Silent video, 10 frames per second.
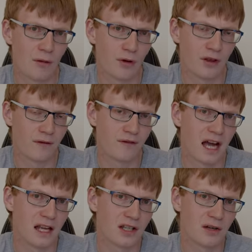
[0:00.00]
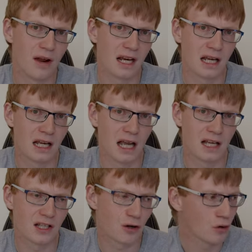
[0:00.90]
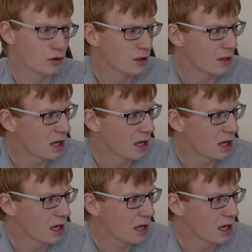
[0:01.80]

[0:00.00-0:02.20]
with the fans already installed.